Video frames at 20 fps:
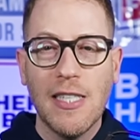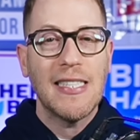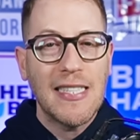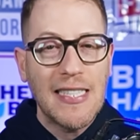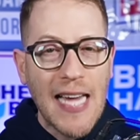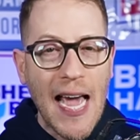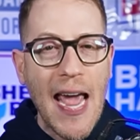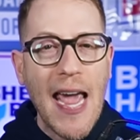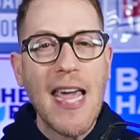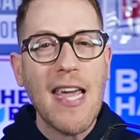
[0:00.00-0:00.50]

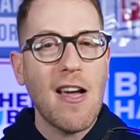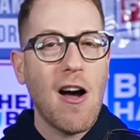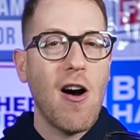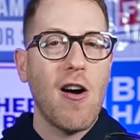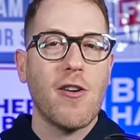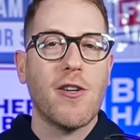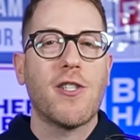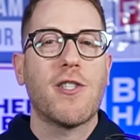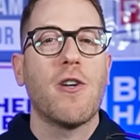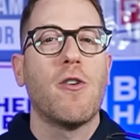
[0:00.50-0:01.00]
They
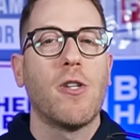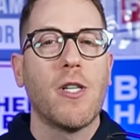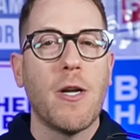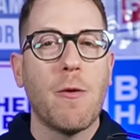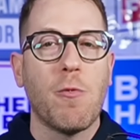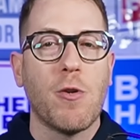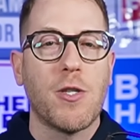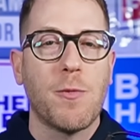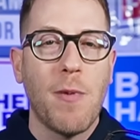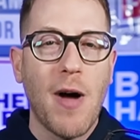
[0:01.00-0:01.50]
are
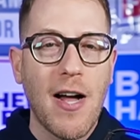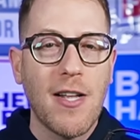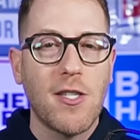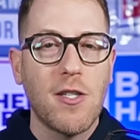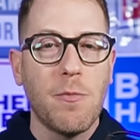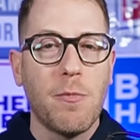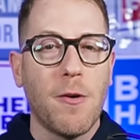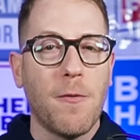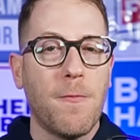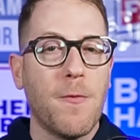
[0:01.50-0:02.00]
solely
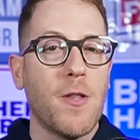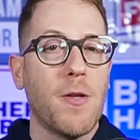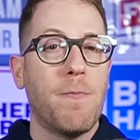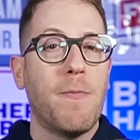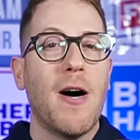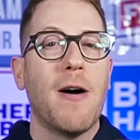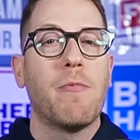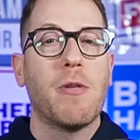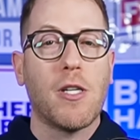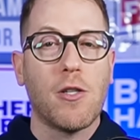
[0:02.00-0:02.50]
responsible for
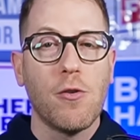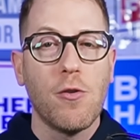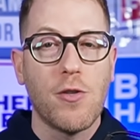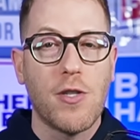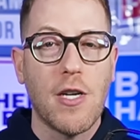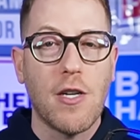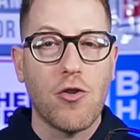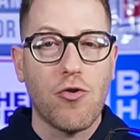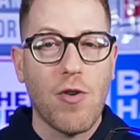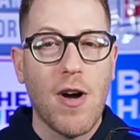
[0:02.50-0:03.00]
the public
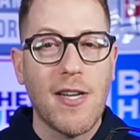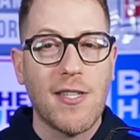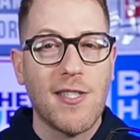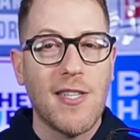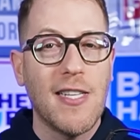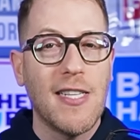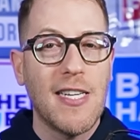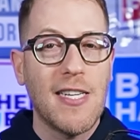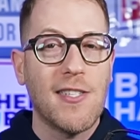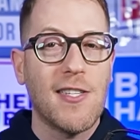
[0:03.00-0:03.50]
losing
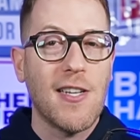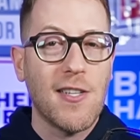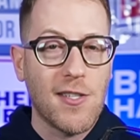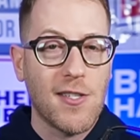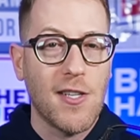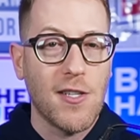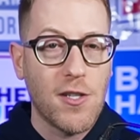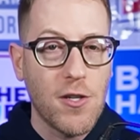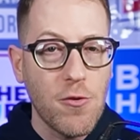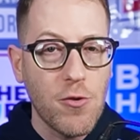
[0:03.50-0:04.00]
trust in these
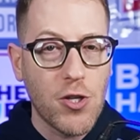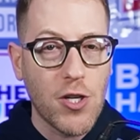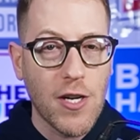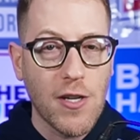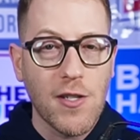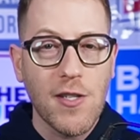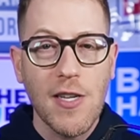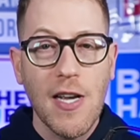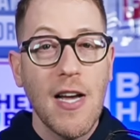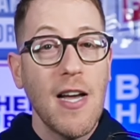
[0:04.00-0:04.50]

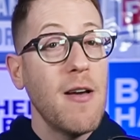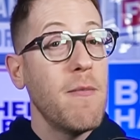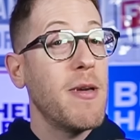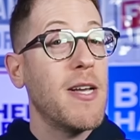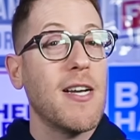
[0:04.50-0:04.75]
institutions